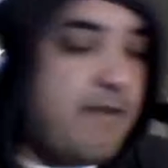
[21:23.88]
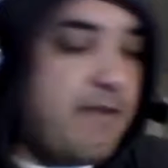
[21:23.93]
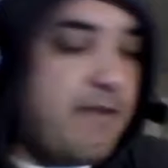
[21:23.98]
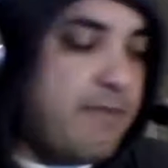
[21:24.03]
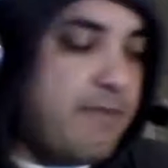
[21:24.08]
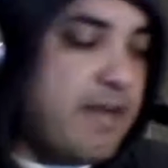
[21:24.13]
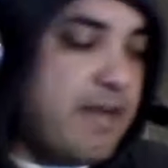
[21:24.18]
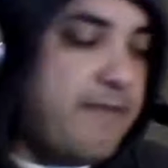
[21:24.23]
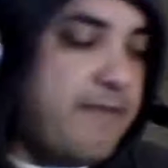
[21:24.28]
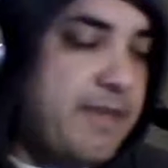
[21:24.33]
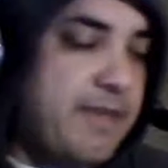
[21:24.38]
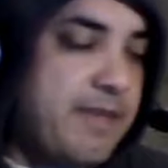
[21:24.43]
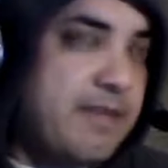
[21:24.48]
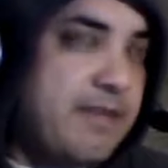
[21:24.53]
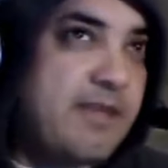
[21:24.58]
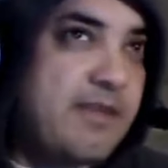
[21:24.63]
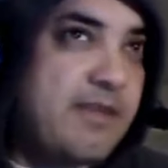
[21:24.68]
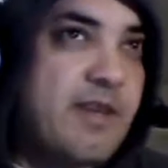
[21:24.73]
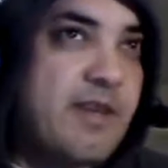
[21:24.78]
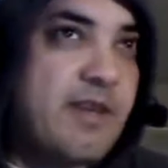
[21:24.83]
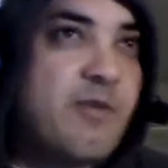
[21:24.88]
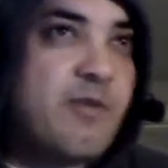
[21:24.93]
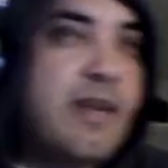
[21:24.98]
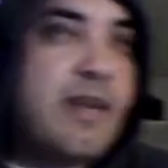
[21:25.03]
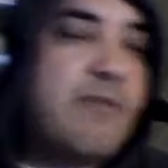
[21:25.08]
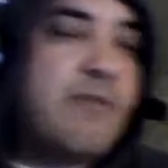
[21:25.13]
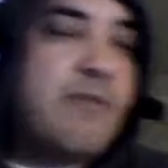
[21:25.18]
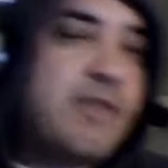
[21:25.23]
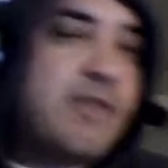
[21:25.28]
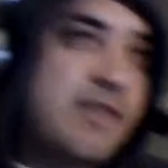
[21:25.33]
even Moffett's uh,
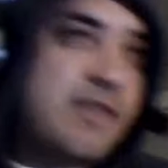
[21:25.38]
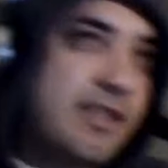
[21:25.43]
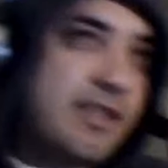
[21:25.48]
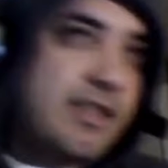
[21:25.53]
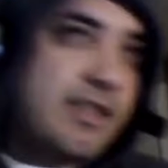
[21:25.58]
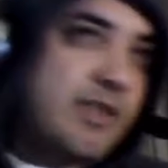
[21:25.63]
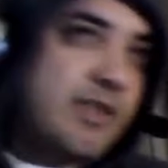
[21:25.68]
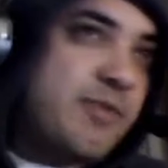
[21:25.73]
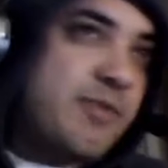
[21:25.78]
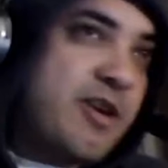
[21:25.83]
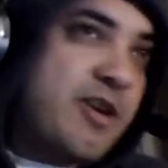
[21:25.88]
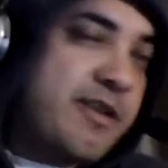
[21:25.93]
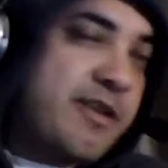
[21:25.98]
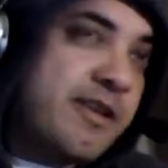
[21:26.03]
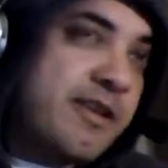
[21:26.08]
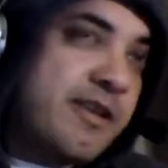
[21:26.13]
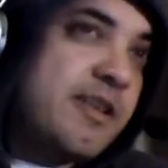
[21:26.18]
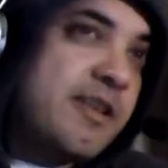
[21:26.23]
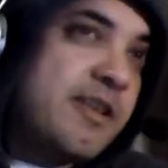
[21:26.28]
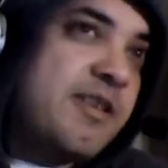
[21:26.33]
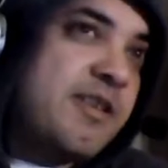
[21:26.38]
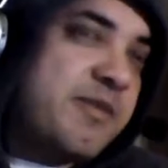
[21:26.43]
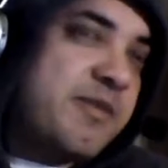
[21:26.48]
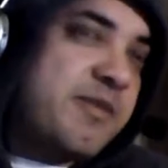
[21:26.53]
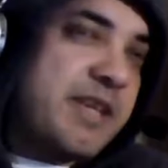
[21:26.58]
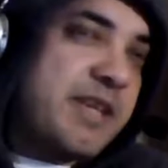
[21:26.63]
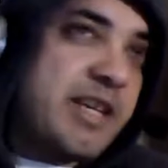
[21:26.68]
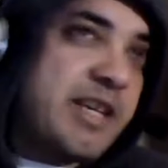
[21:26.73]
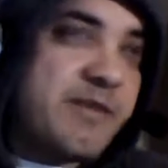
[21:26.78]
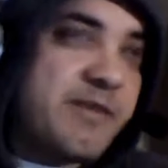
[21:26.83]
win was a little marred when
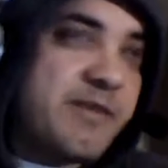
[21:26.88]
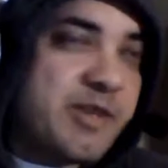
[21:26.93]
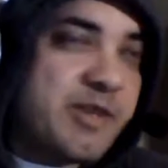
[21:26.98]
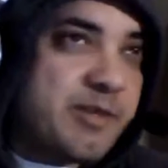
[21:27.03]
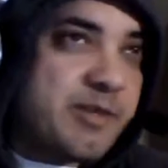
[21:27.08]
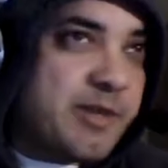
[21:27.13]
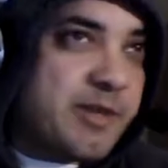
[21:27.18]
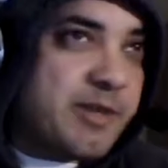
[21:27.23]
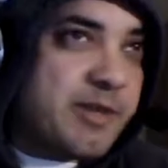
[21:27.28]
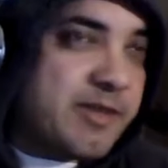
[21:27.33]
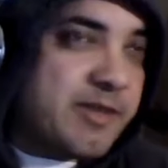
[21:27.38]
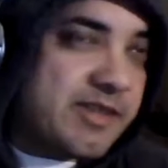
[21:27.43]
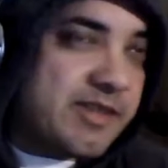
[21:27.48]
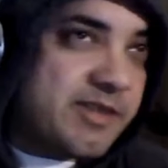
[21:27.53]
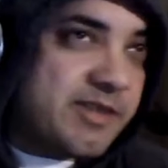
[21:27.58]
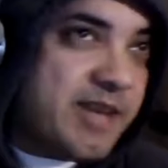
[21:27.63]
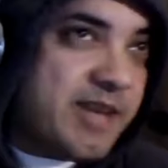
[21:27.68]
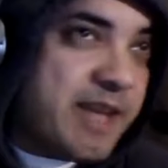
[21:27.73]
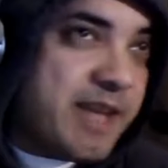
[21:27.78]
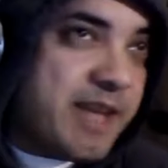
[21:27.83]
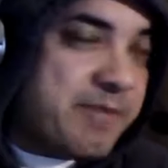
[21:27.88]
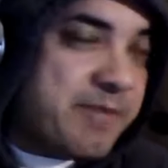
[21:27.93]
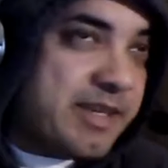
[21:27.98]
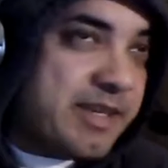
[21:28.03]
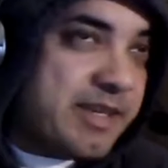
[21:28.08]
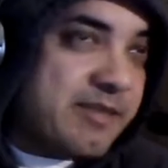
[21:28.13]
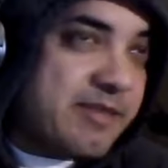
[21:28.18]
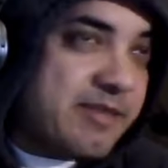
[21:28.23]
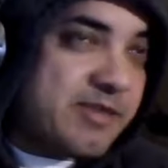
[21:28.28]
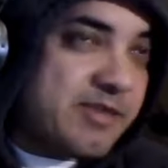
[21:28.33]
they interviewed him. He wasn't too
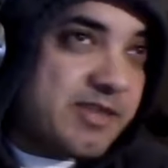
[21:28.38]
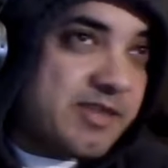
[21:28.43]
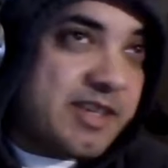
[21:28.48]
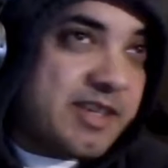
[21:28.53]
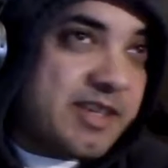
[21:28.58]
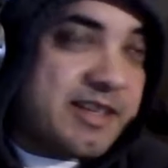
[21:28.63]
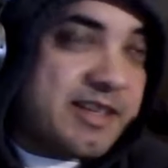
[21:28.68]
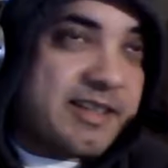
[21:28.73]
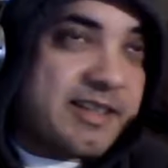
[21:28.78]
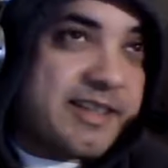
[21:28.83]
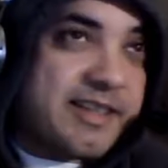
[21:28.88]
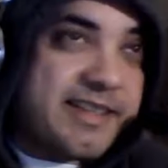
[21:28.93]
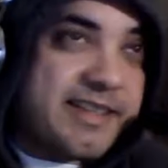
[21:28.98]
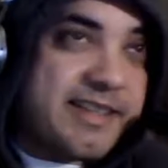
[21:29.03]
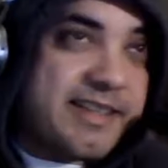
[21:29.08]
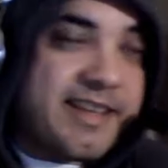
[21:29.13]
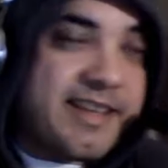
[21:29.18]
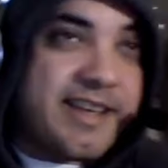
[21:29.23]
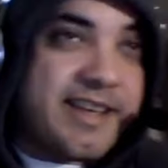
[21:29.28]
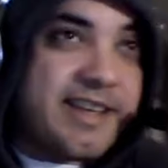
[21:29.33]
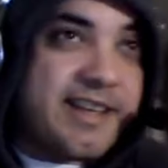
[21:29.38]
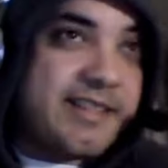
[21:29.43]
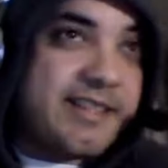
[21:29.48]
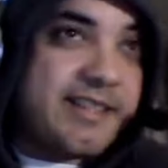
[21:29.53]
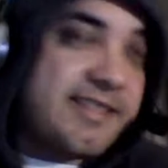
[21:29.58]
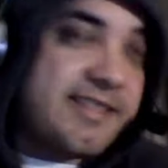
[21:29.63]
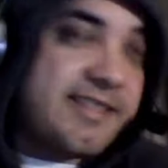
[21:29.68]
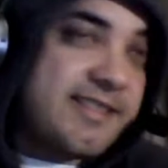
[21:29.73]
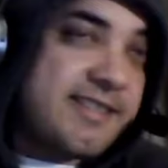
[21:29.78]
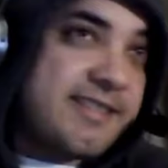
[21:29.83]
happy. He was just kind of like, yeah,
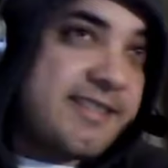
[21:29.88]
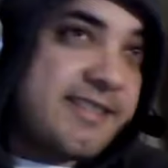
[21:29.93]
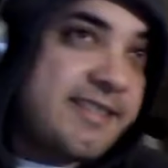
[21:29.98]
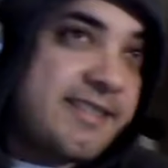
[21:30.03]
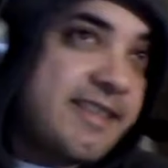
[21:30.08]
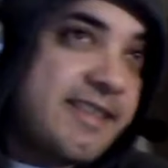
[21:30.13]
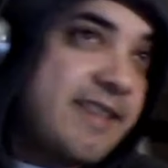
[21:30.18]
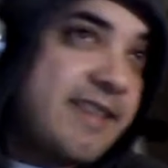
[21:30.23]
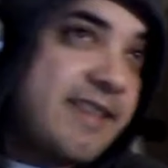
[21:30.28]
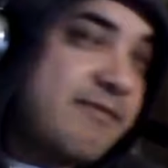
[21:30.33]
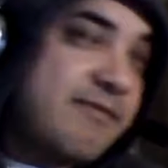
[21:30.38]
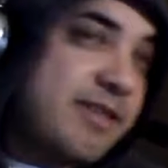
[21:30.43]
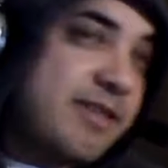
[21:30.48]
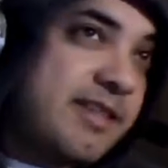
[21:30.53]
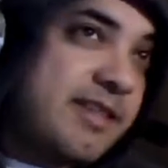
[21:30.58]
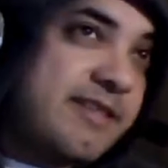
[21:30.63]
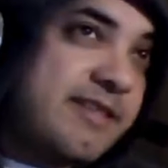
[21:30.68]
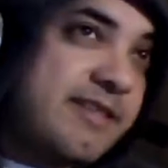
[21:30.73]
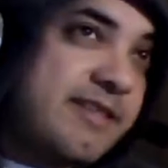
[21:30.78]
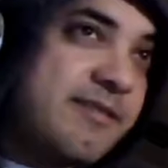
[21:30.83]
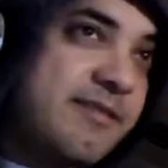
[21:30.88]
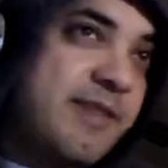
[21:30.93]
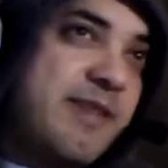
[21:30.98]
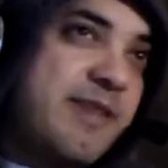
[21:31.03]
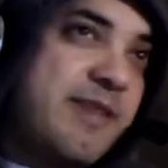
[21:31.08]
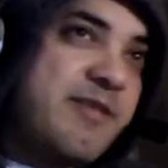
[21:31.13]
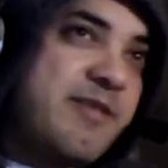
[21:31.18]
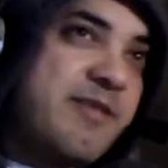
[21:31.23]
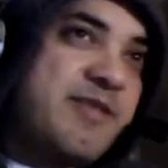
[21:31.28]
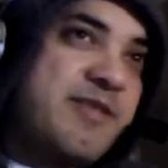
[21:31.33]
this is not really the way
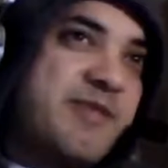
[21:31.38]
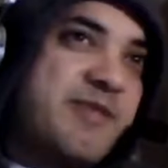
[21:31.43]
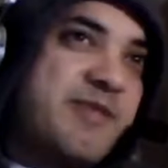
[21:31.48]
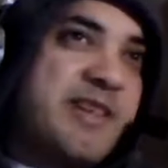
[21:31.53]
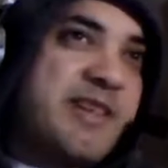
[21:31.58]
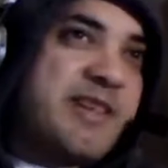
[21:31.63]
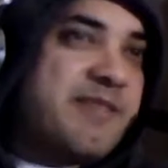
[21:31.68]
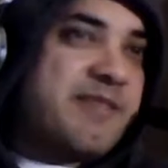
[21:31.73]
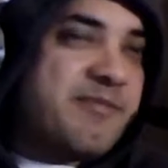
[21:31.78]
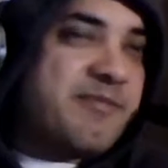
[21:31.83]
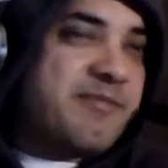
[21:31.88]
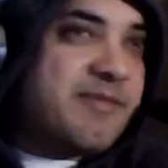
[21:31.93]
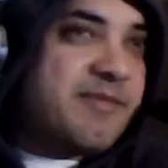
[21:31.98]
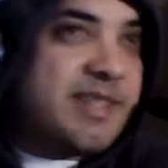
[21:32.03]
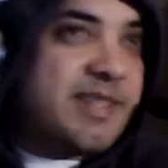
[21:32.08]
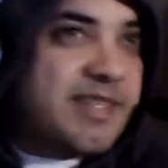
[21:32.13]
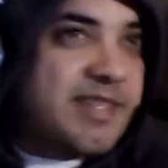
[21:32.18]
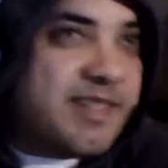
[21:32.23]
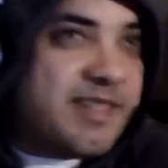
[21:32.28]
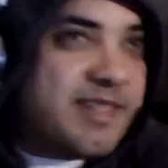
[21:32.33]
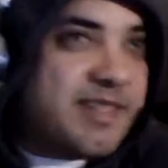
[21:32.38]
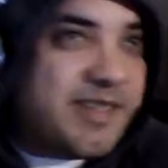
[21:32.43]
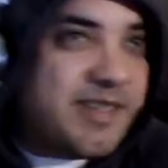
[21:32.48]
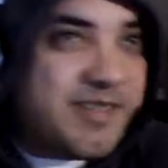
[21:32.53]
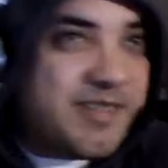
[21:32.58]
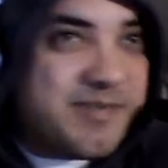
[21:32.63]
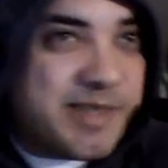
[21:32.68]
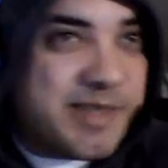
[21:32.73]
I want to win. You know,